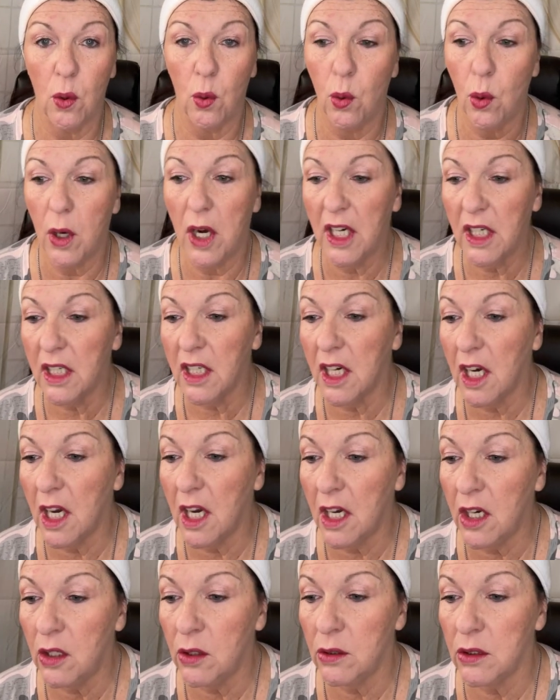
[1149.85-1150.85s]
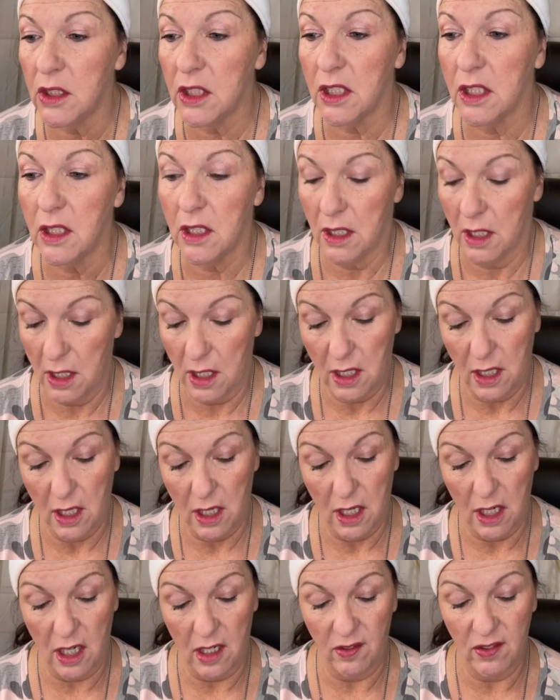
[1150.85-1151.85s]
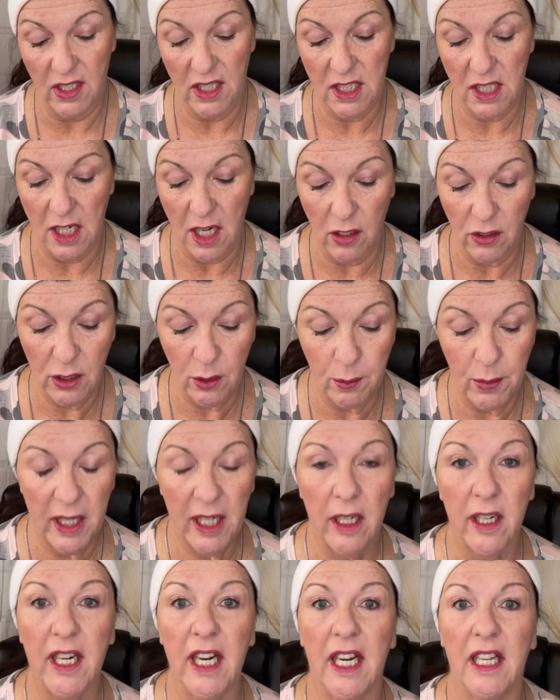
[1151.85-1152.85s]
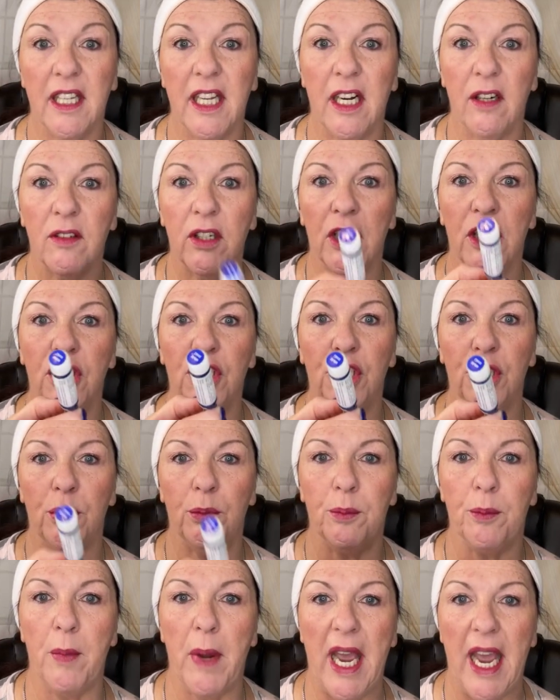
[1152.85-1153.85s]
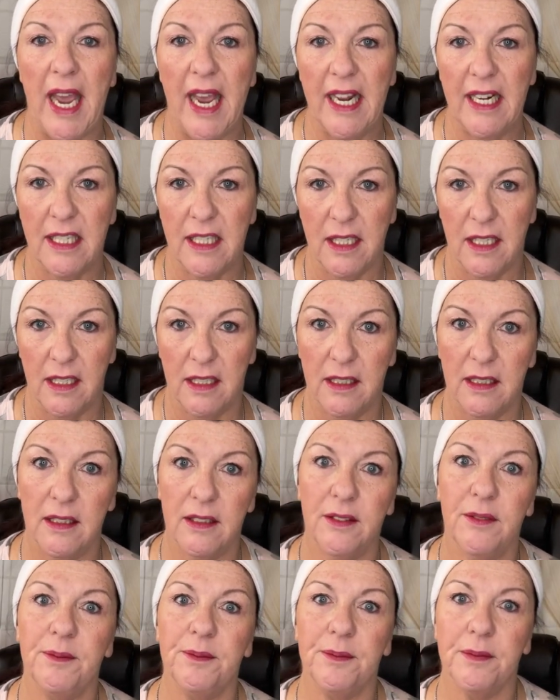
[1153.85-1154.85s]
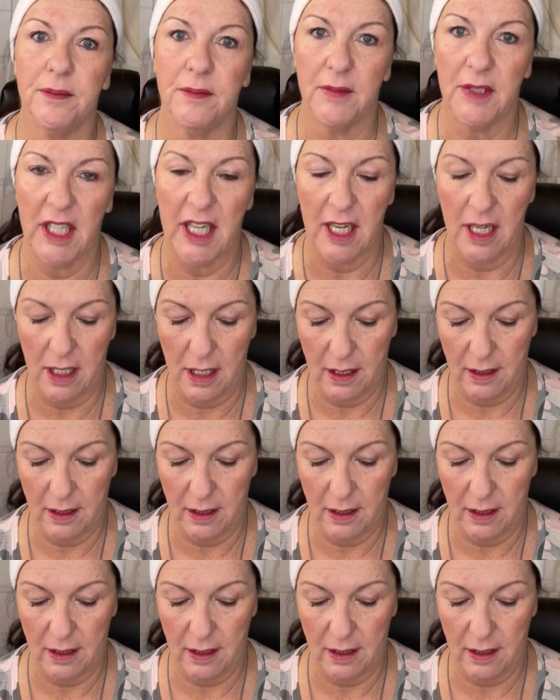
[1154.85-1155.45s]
one coat of this Golden Berry, and then I'm going to do matte. Yeah.